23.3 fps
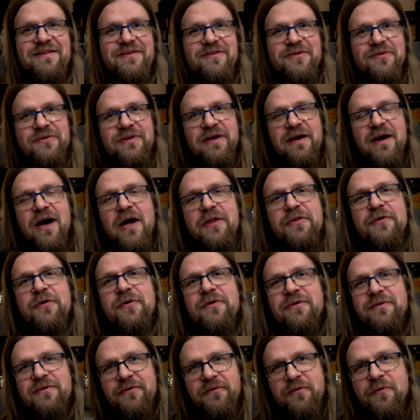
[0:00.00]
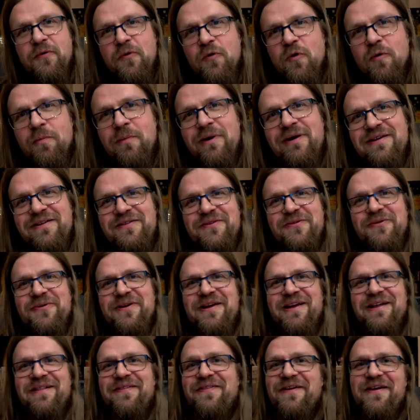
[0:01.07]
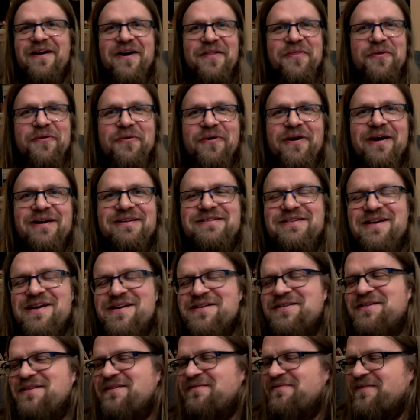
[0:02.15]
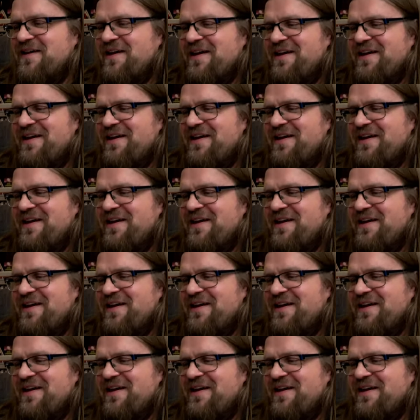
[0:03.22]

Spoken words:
to the other room to kill the other assassin.